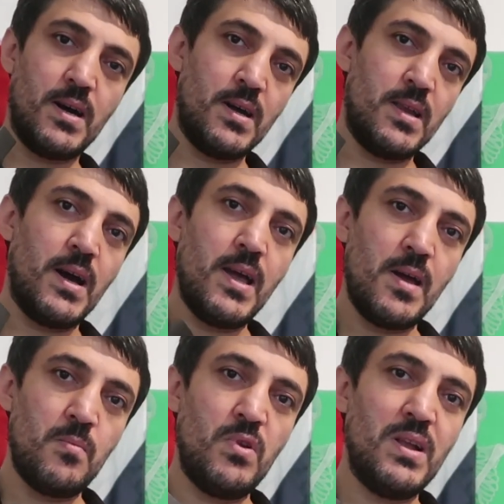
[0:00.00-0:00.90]
I
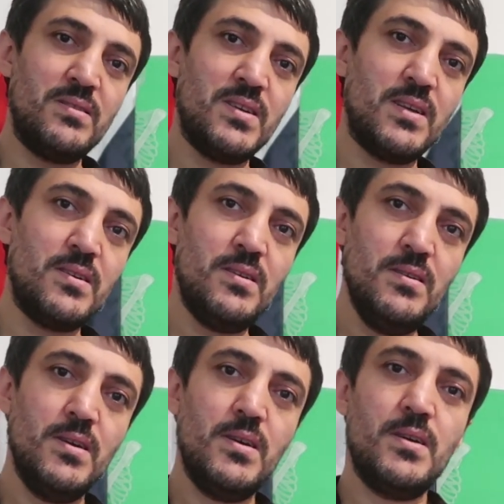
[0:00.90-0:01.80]
am Bulent
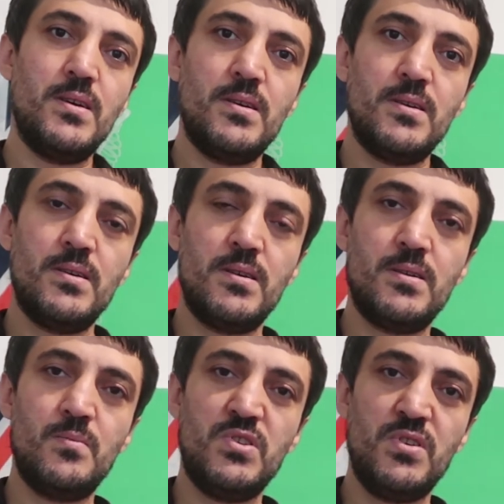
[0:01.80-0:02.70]
aydin,
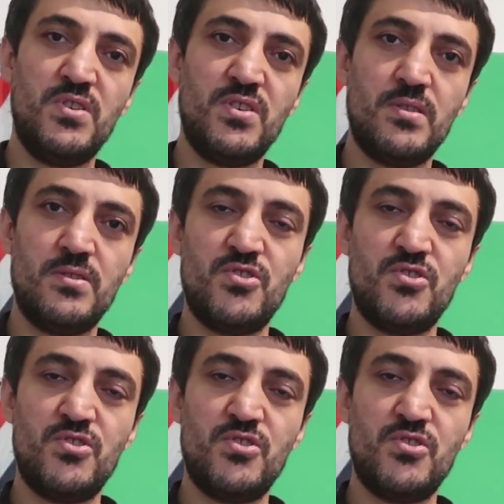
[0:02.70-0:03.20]
musician.